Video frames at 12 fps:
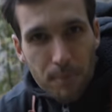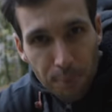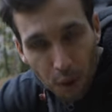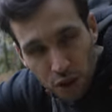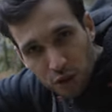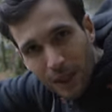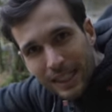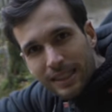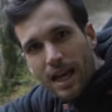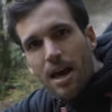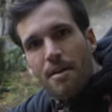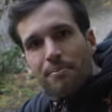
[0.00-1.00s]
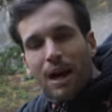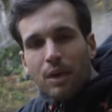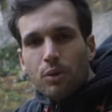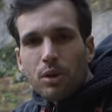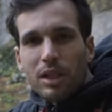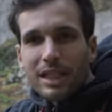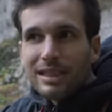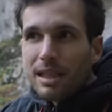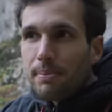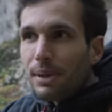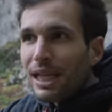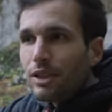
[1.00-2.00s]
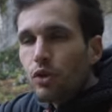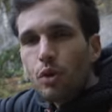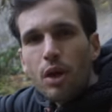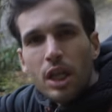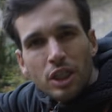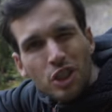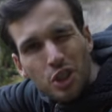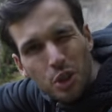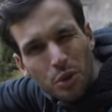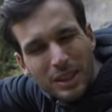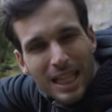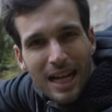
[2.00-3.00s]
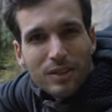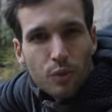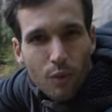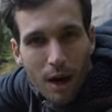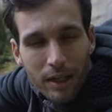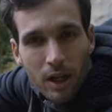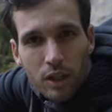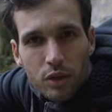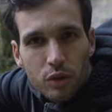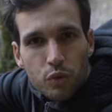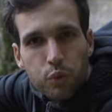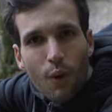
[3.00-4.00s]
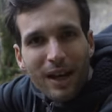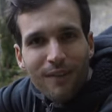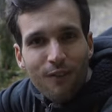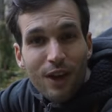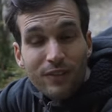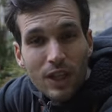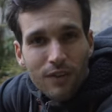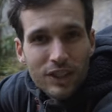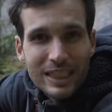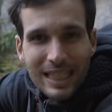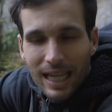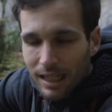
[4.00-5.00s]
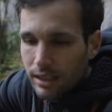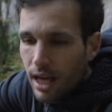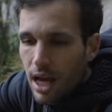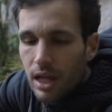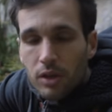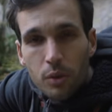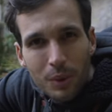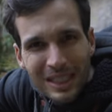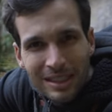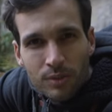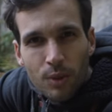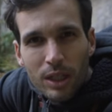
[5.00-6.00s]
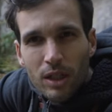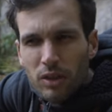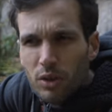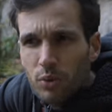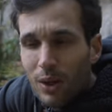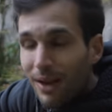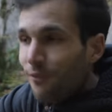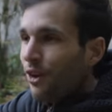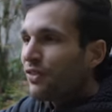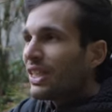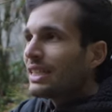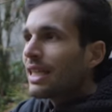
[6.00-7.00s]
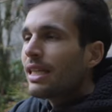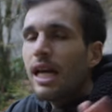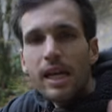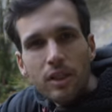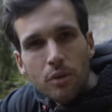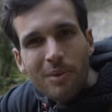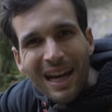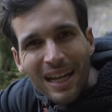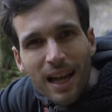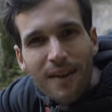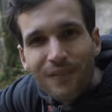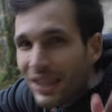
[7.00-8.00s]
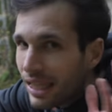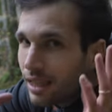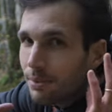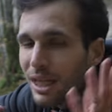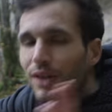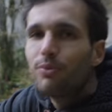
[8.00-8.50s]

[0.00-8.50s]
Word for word: a portrait, my rule is simply to shoot at 125th of a second. The reason 125th is that you might have a little bit